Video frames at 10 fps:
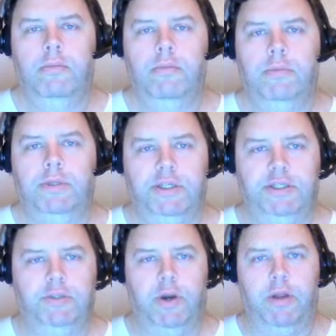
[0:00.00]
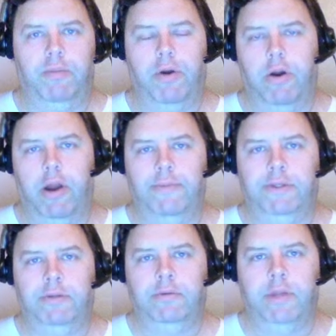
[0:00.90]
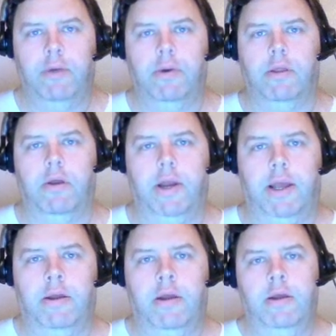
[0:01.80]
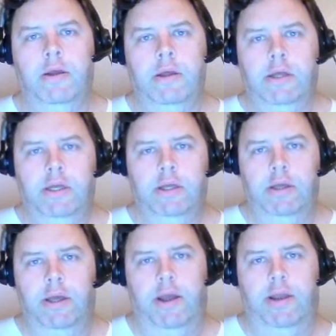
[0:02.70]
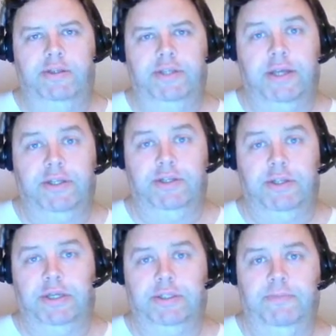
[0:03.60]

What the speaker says: So this is one of the programs that we're learning in section 6.